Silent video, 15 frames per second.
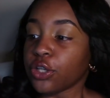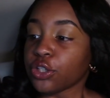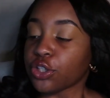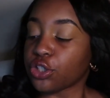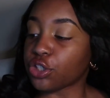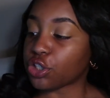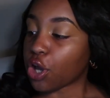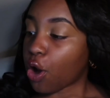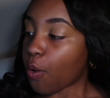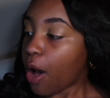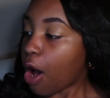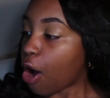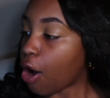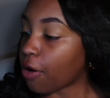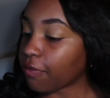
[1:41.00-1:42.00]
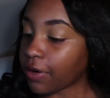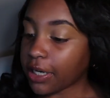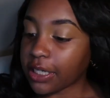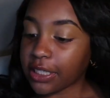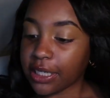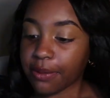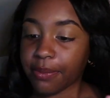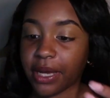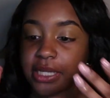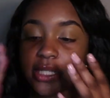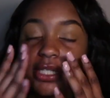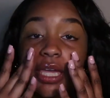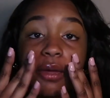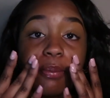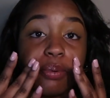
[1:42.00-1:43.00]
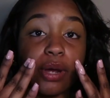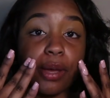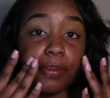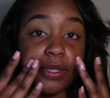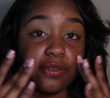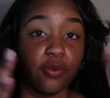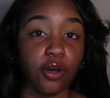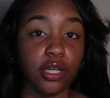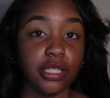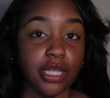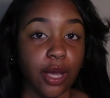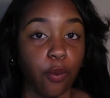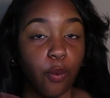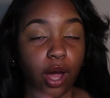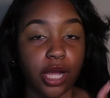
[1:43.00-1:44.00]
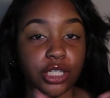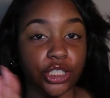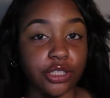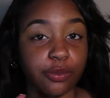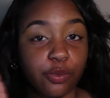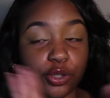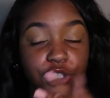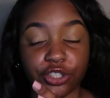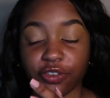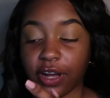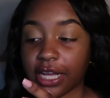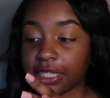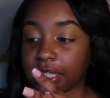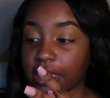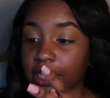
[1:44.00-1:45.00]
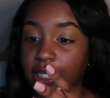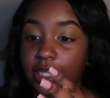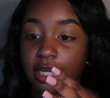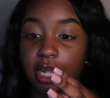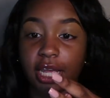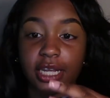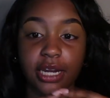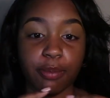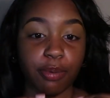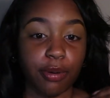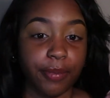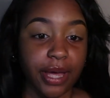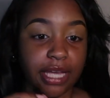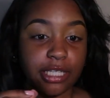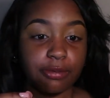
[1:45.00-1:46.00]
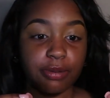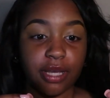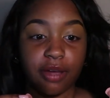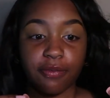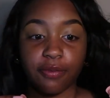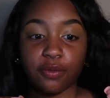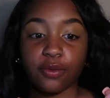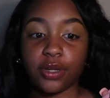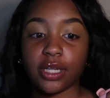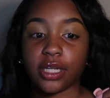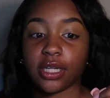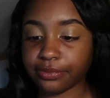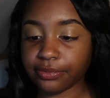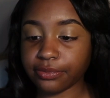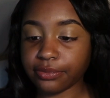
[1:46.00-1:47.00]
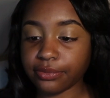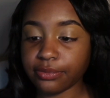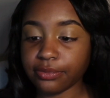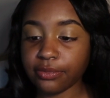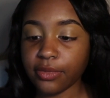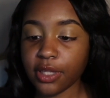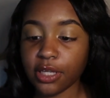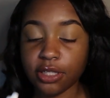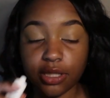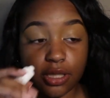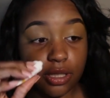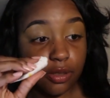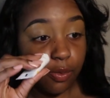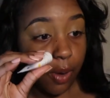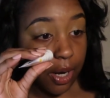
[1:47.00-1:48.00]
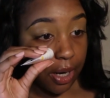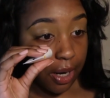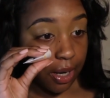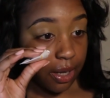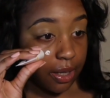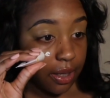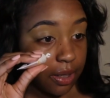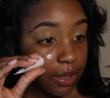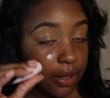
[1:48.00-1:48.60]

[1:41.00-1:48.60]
So I already did my skin prep as far as like washing, moisturizing, and I put my SPF on because why not?